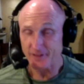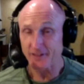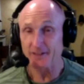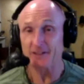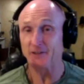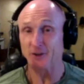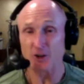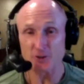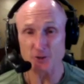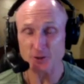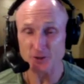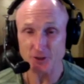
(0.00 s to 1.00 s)
And if all
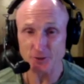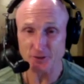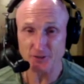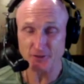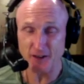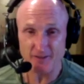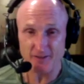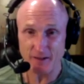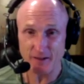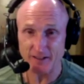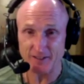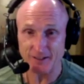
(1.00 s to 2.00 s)
you can do is five
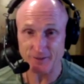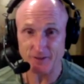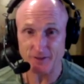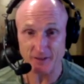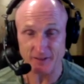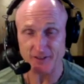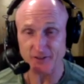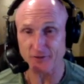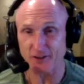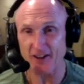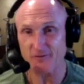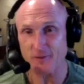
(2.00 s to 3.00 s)
minutes of it, then that's
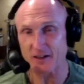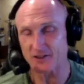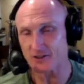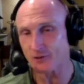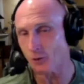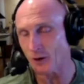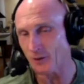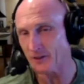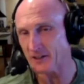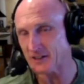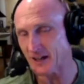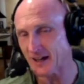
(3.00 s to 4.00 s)
five minutes of
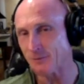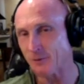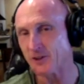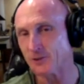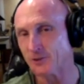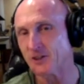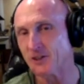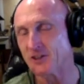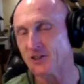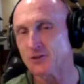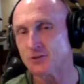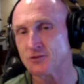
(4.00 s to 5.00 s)
quality time where you're learning to
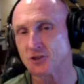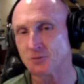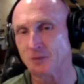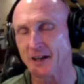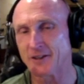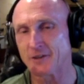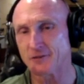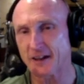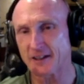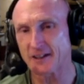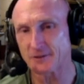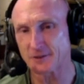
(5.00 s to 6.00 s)
use your mind
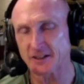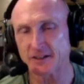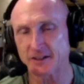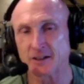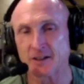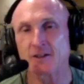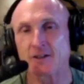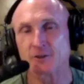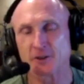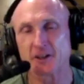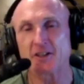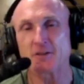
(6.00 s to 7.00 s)
effectively and
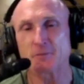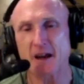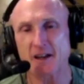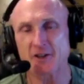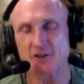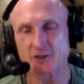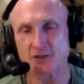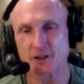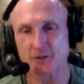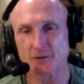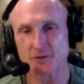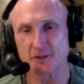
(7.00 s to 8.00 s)
learning to manage
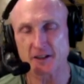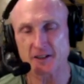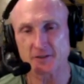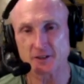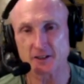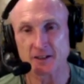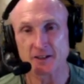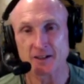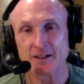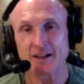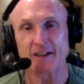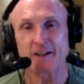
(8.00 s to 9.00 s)
yourself effectively.
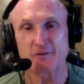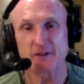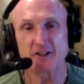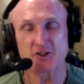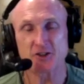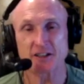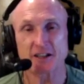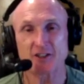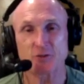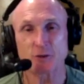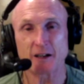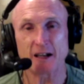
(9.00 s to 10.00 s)
And eventually,
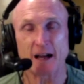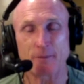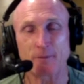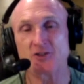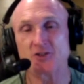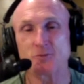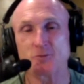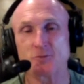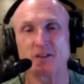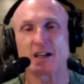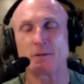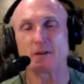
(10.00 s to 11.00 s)
guess what happens? You
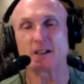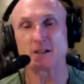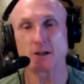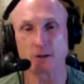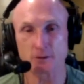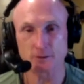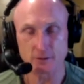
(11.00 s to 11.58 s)
become an adult.